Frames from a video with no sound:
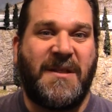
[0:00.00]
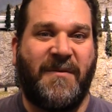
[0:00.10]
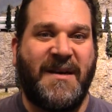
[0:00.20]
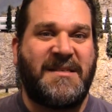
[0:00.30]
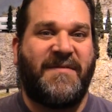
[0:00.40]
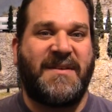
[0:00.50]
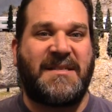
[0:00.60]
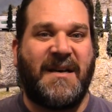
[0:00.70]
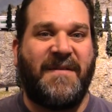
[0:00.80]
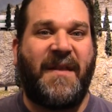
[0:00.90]
the rest of the
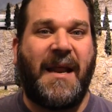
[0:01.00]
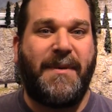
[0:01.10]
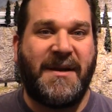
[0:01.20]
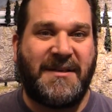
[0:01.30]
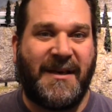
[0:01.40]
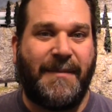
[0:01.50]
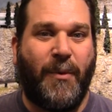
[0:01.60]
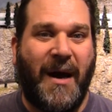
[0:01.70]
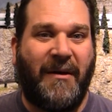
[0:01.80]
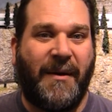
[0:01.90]
stuff that I picked up
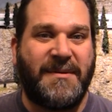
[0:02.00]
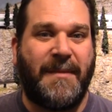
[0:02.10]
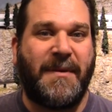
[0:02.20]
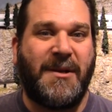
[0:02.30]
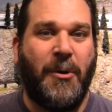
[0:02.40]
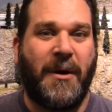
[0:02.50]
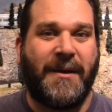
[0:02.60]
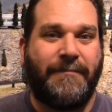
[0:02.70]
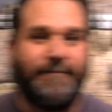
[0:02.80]
while I was up at York.